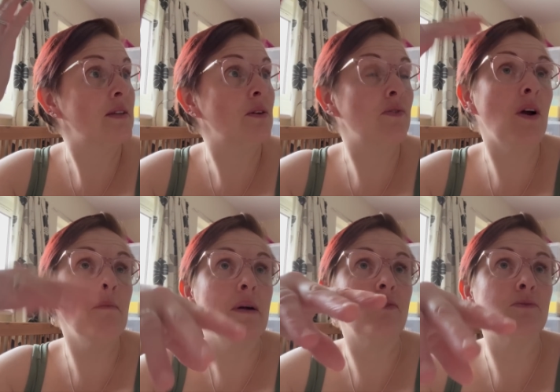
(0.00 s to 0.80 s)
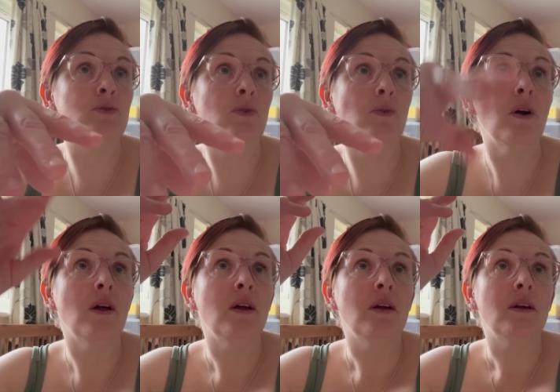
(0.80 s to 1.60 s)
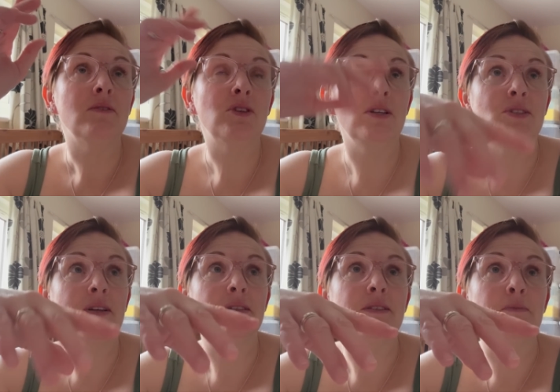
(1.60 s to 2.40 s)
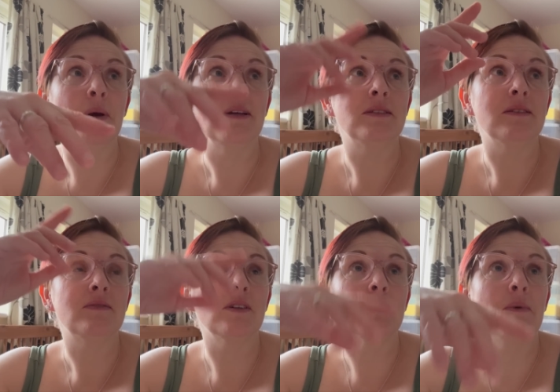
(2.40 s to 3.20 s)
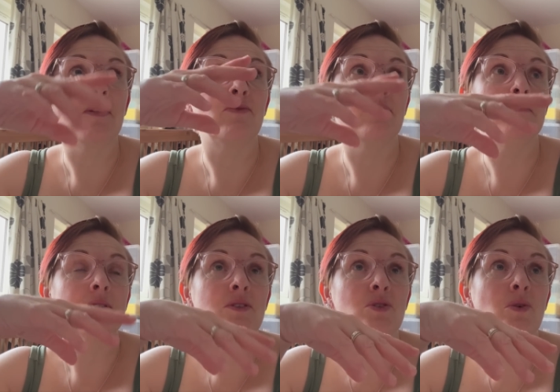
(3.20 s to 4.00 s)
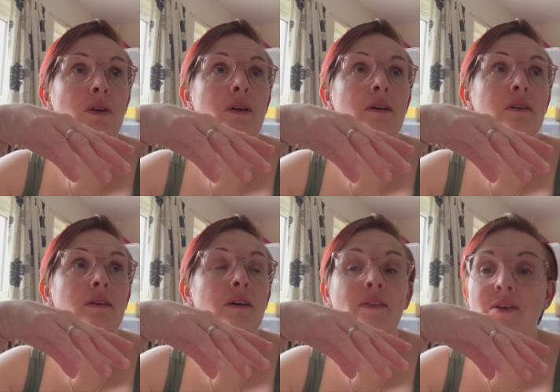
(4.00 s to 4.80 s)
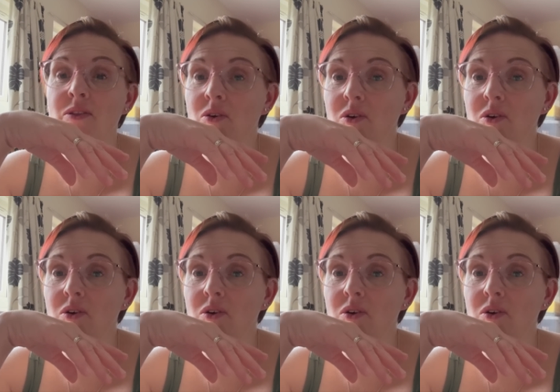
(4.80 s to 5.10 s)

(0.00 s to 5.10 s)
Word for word: So I've come back from school, changed Agnes's bed, done the bathroom, done the toilet, and then I thought,